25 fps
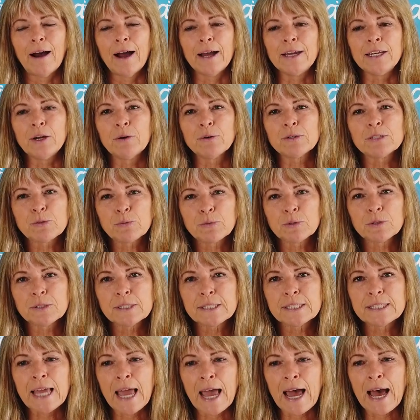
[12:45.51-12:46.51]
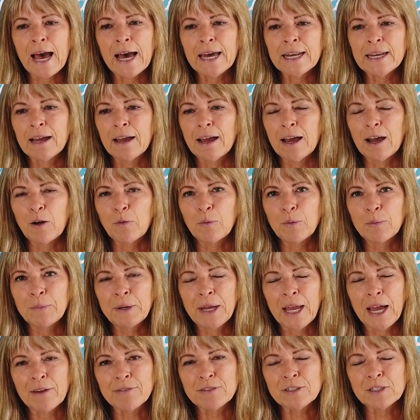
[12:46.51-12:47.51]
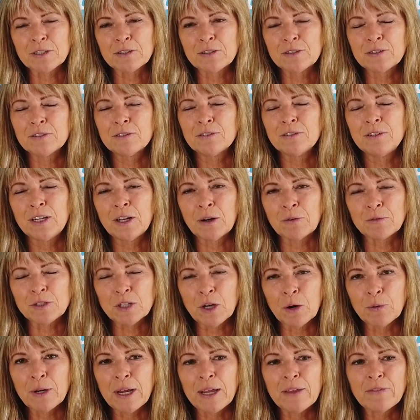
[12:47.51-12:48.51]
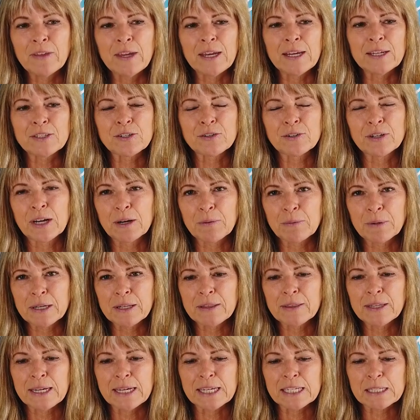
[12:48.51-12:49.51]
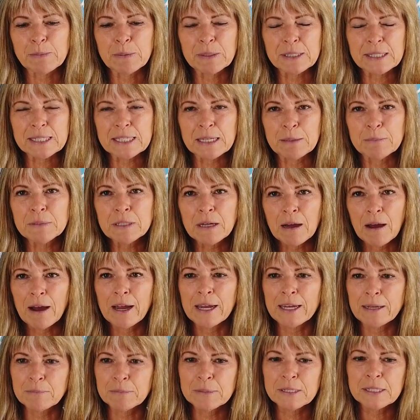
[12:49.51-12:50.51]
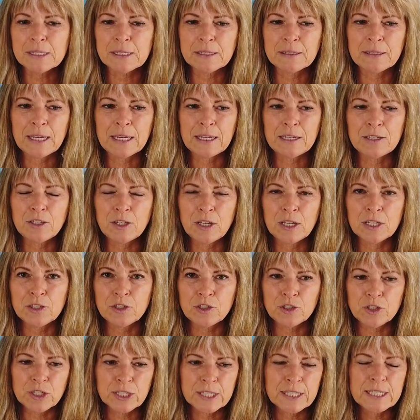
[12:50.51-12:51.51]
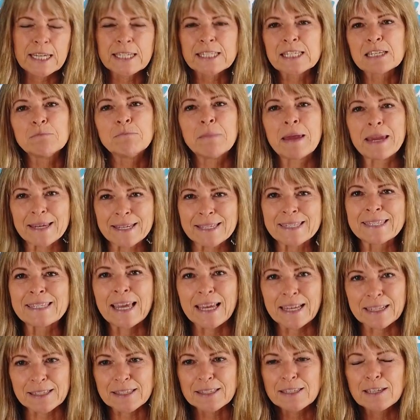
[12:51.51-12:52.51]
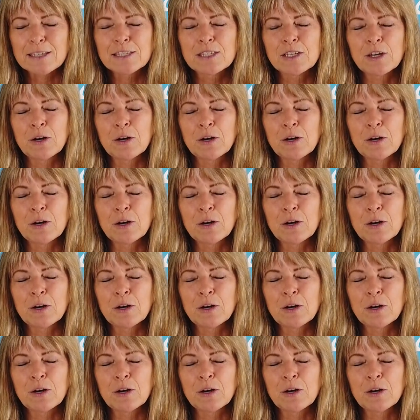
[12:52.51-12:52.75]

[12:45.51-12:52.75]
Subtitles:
I know it's real sad when we have to donate things or get rid of things, but sometimes it just doesn't make sense.